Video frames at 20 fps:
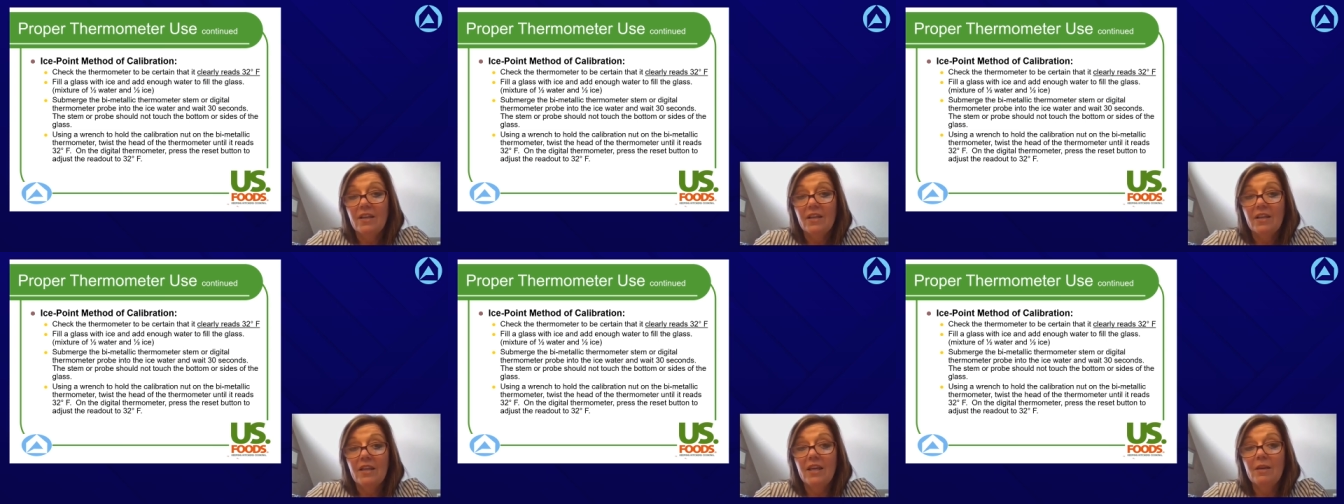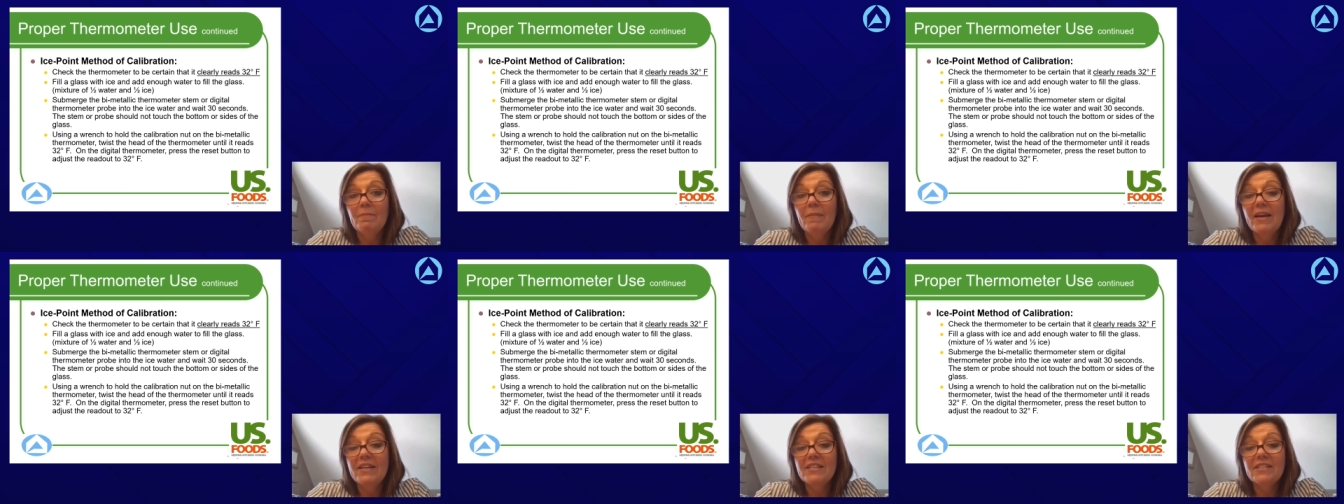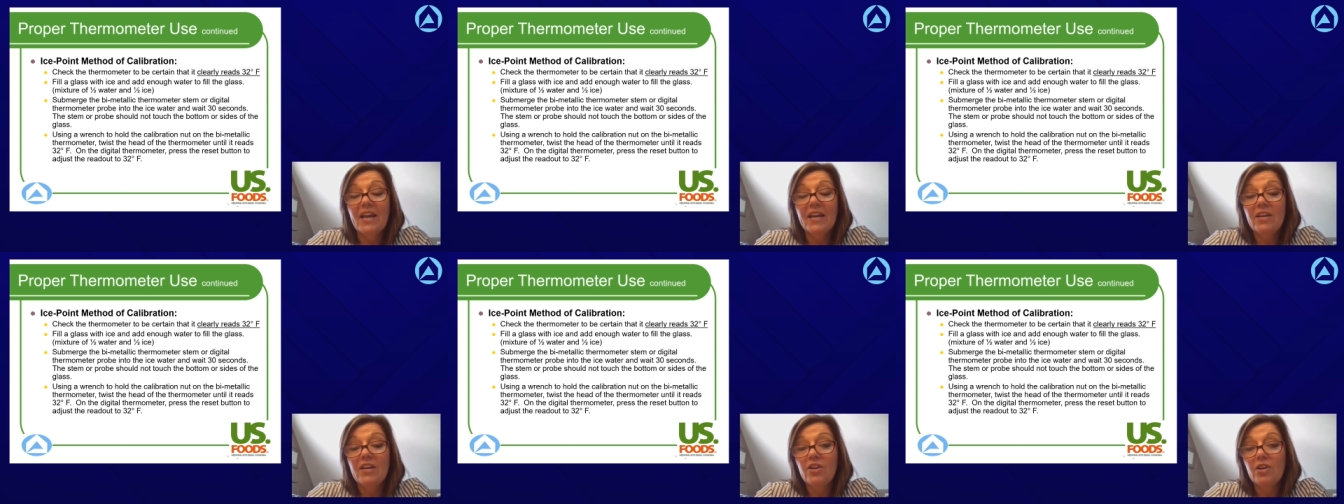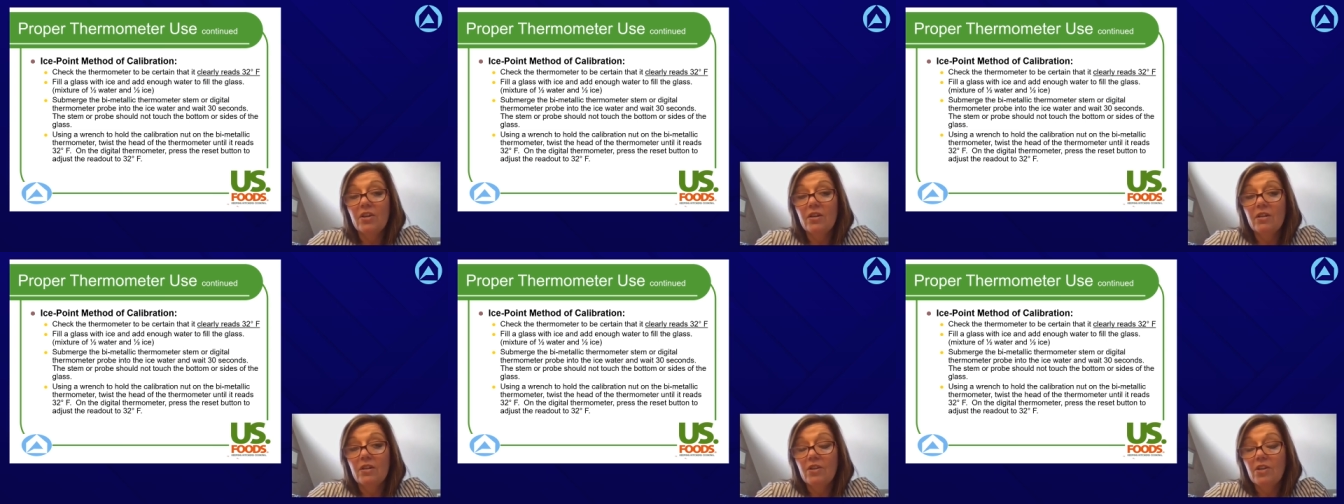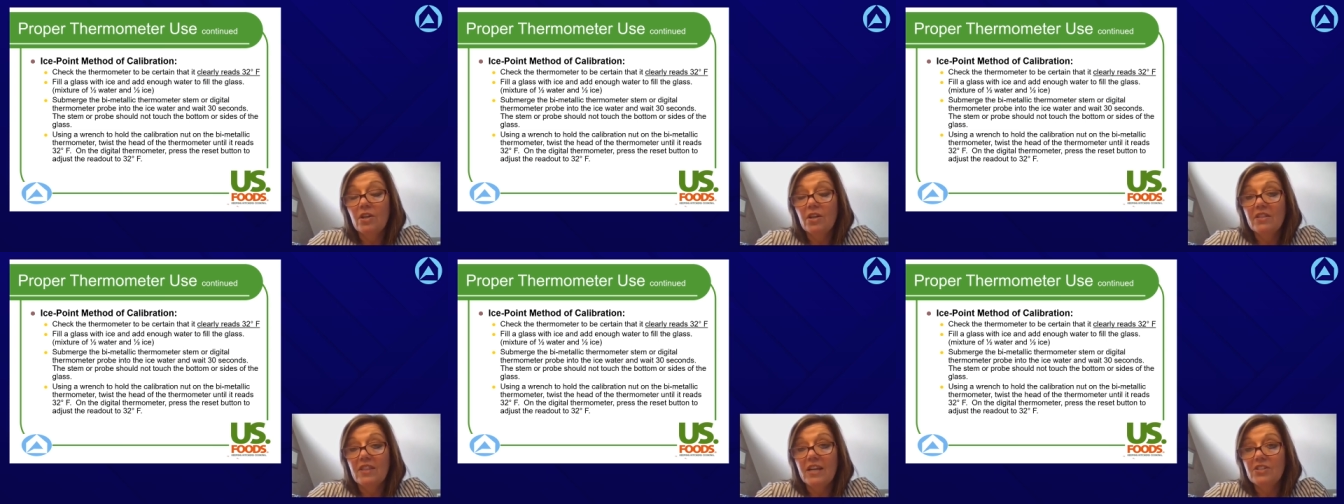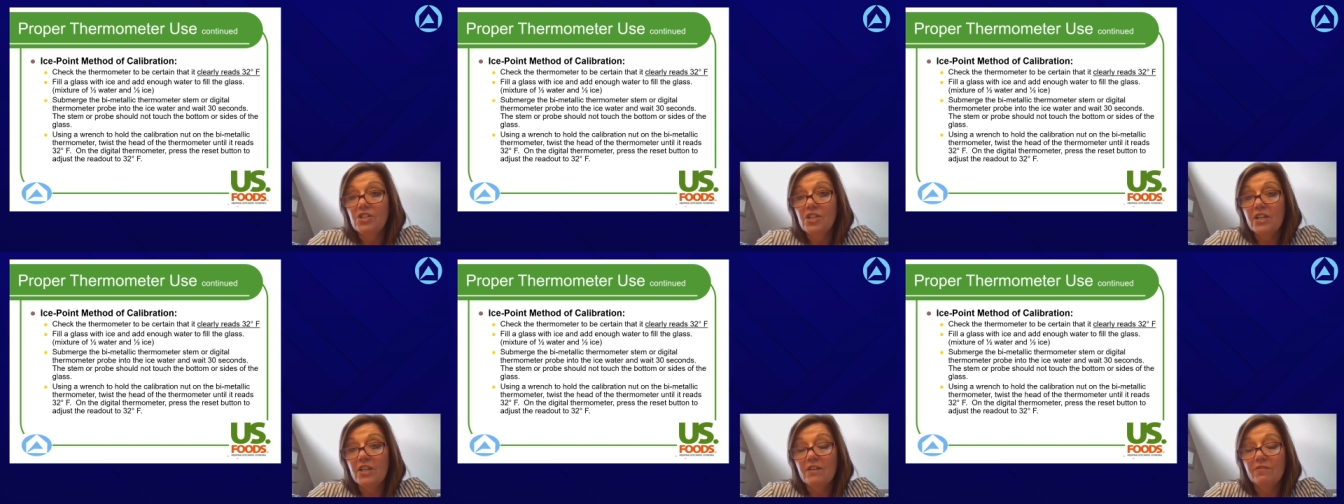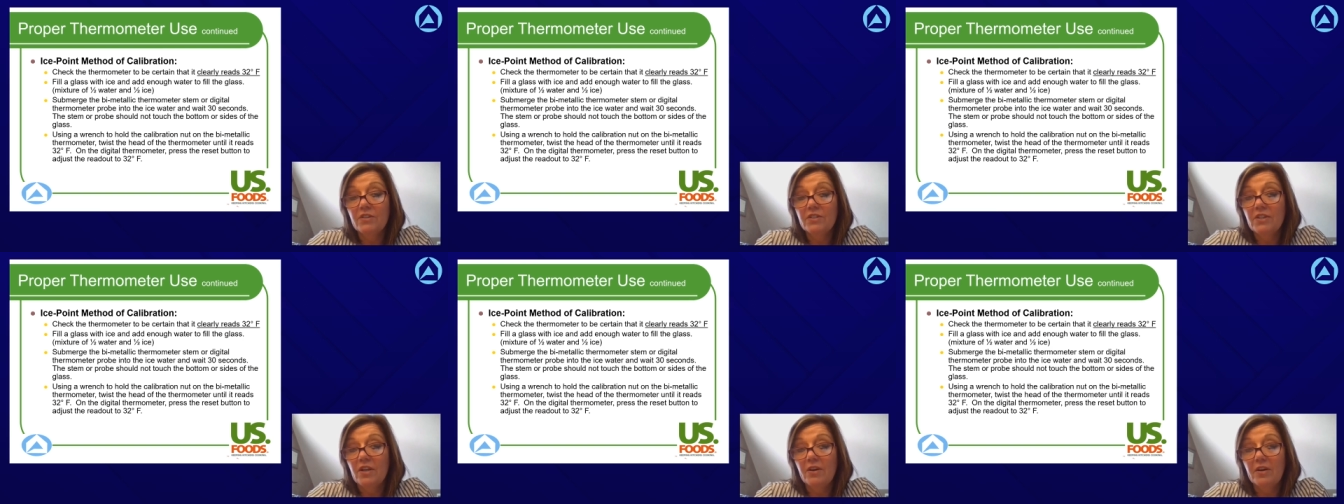it may say cook that chicken
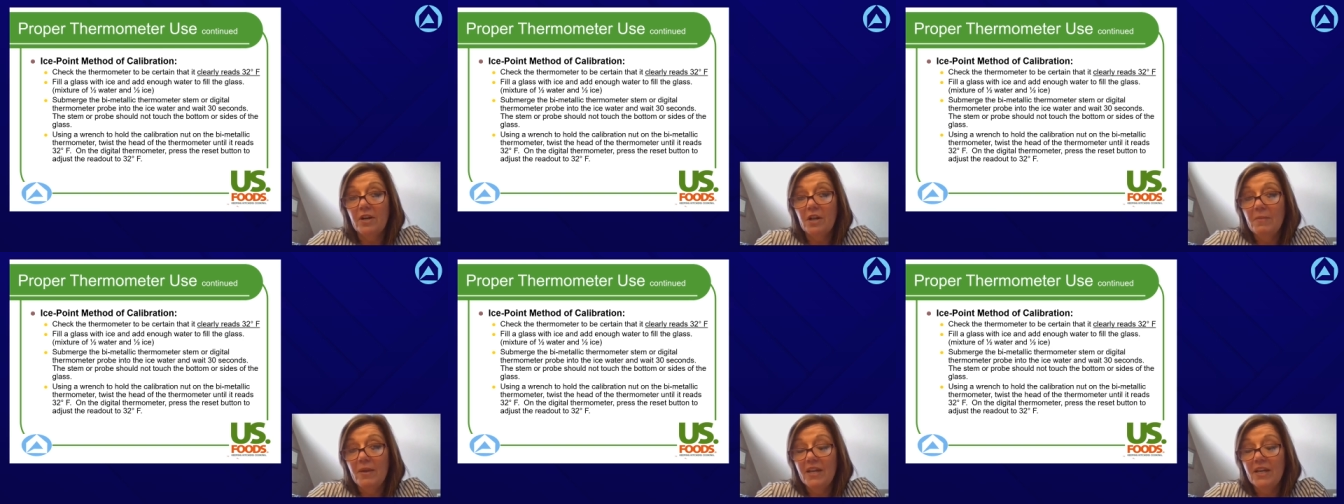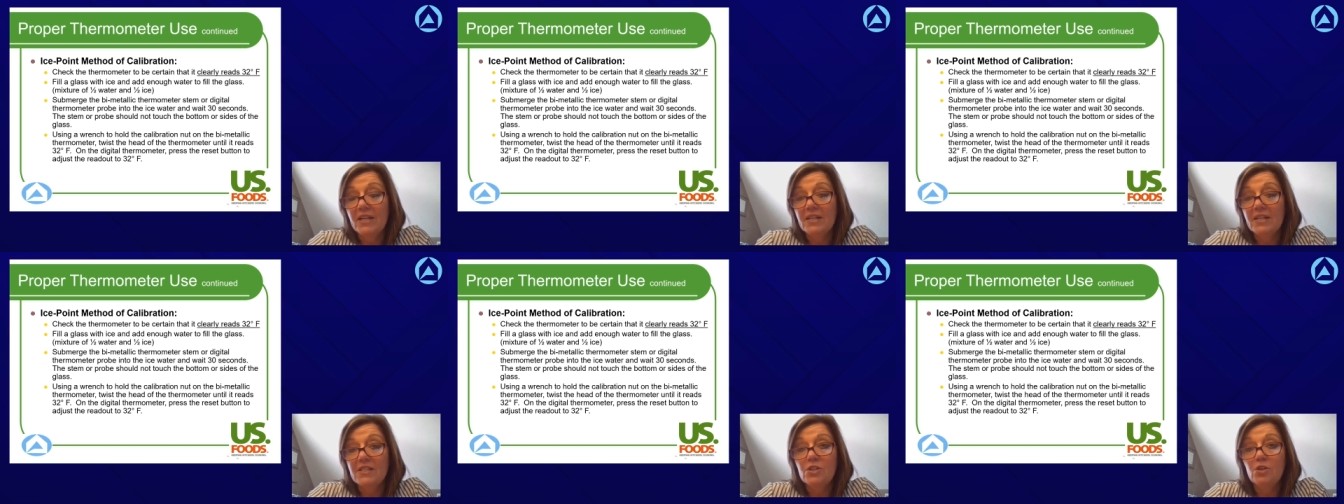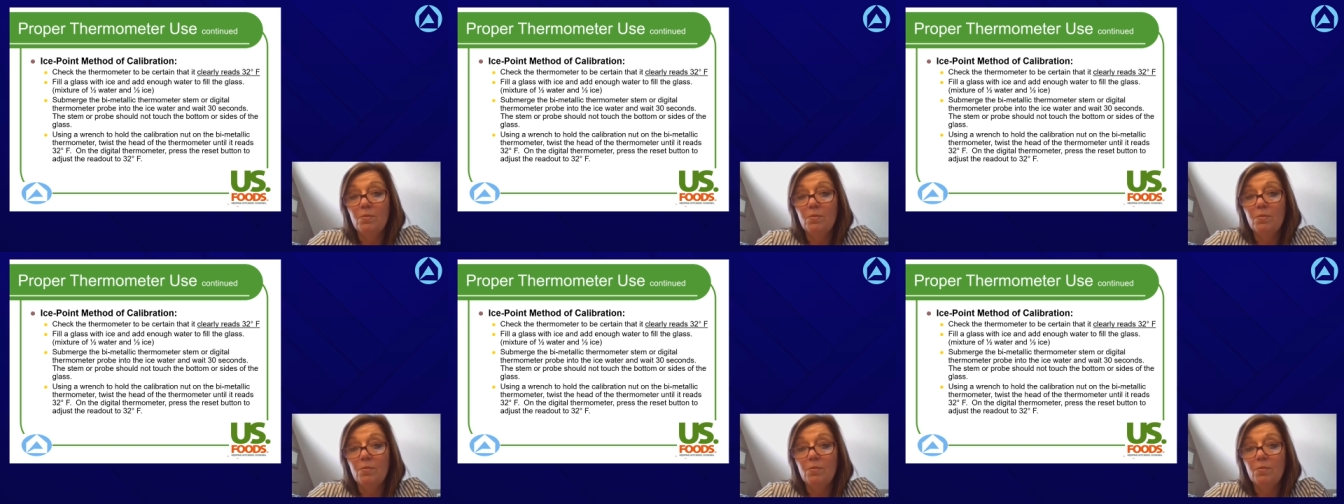for 30 minutes.